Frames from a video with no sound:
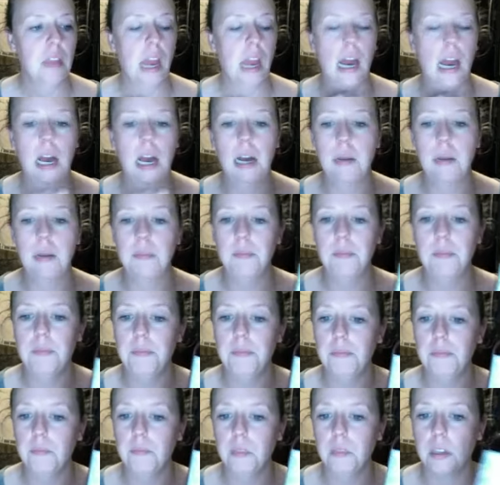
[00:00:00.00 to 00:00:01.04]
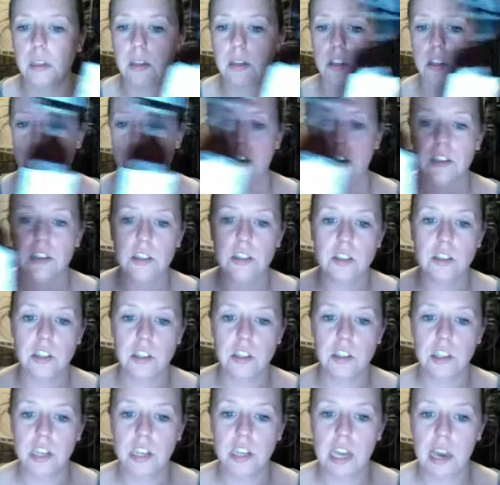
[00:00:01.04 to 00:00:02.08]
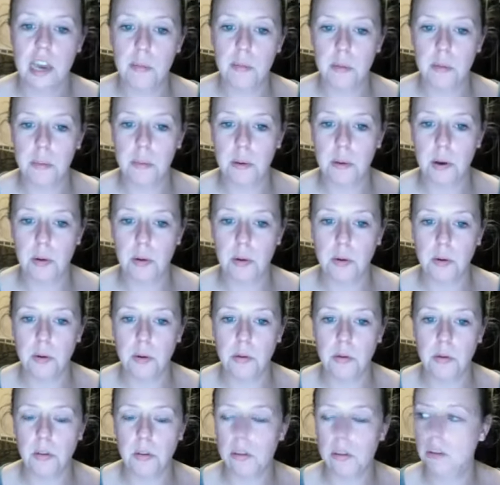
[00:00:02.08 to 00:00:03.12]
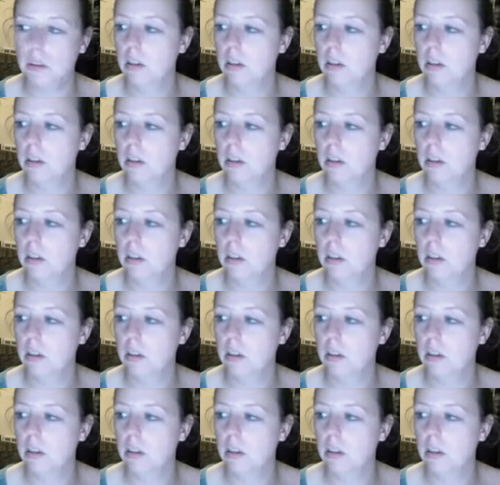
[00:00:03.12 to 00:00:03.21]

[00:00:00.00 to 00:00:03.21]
So this is just an amber bottle.